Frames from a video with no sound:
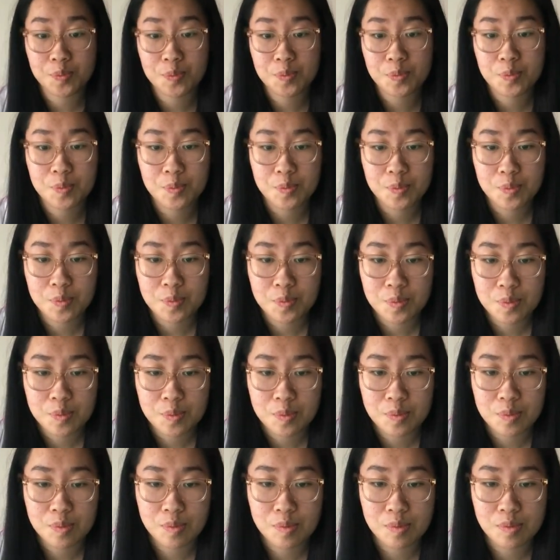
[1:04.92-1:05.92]

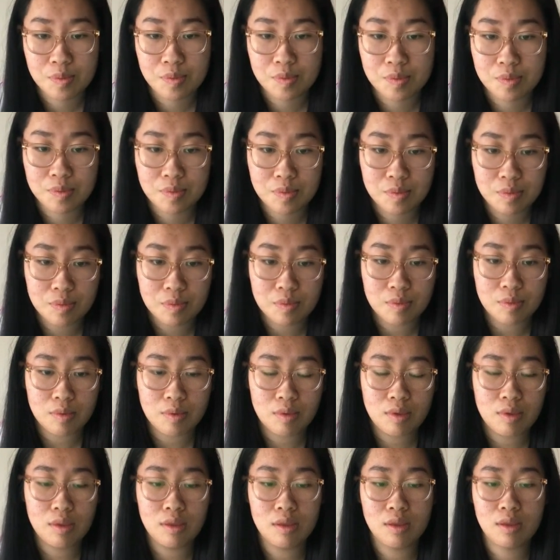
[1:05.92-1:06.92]

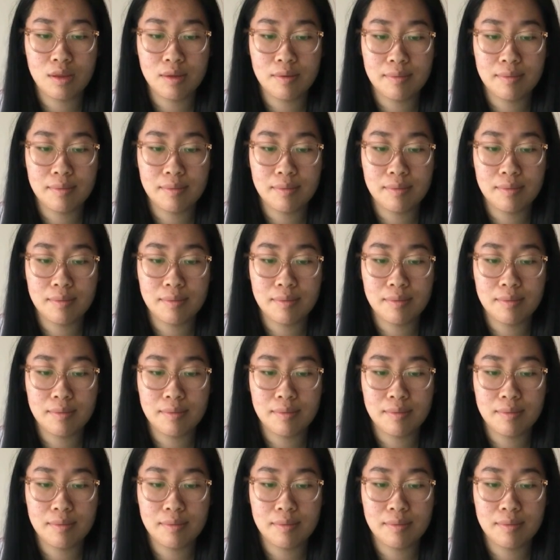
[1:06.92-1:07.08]
(silence)